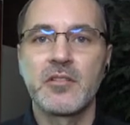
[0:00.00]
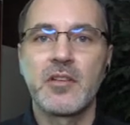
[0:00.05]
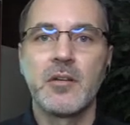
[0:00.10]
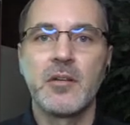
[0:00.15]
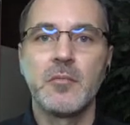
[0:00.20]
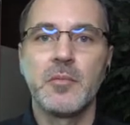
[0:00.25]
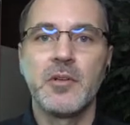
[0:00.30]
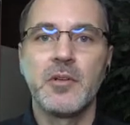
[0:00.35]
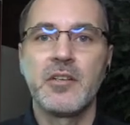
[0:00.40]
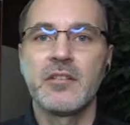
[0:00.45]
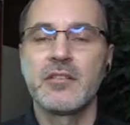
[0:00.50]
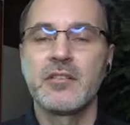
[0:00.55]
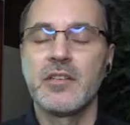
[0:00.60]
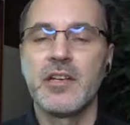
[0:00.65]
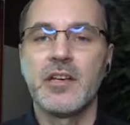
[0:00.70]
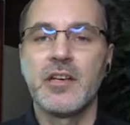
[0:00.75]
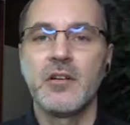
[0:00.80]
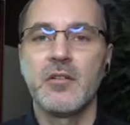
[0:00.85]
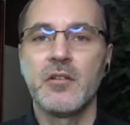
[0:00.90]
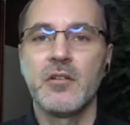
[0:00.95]
companies
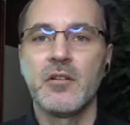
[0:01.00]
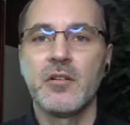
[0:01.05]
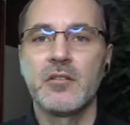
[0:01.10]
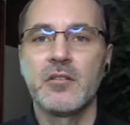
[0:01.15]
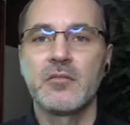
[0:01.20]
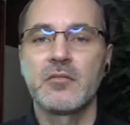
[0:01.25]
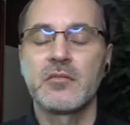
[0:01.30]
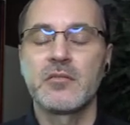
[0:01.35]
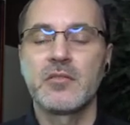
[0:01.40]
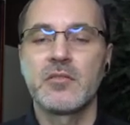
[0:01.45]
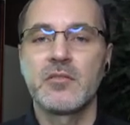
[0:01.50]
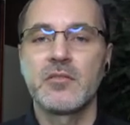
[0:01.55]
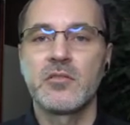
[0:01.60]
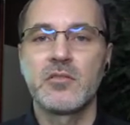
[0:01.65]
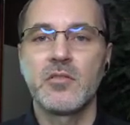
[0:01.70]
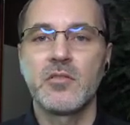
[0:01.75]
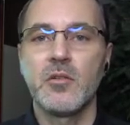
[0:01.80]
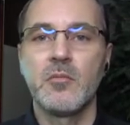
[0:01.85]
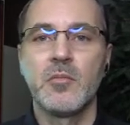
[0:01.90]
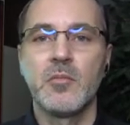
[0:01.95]
now are
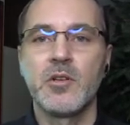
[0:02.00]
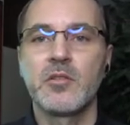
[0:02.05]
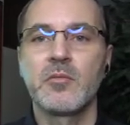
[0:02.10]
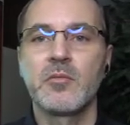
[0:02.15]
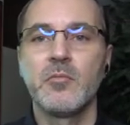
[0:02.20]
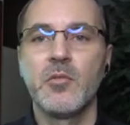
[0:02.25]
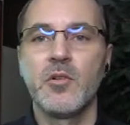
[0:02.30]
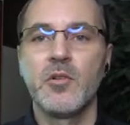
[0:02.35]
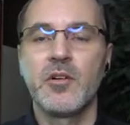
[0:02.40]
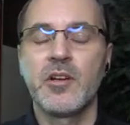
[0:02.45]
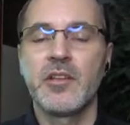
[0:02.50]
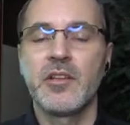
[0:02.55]
so much more.